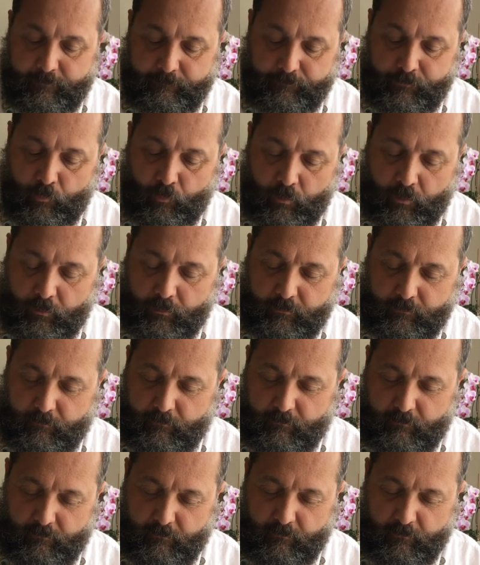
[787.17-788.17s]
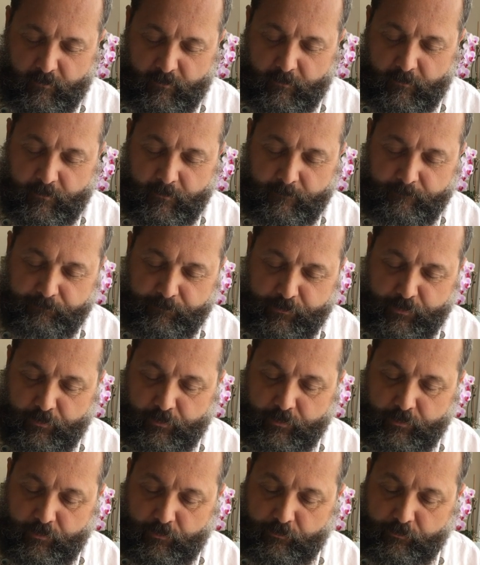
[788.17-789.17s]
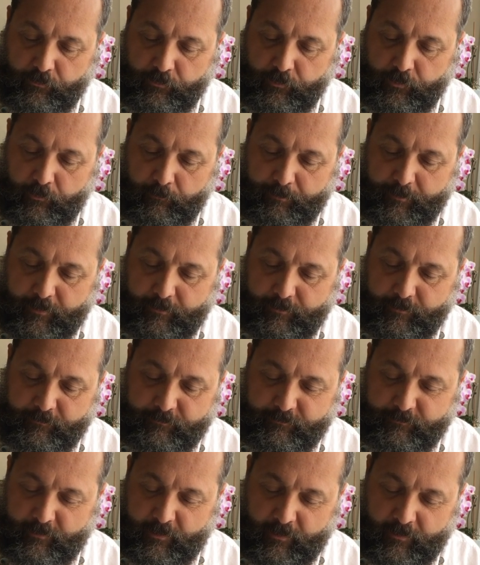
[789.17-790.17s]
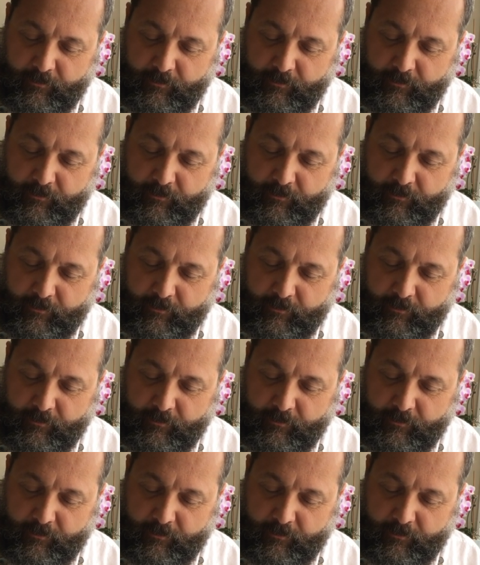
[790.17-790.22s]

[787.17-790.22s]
if you want. You can use a little bit of this,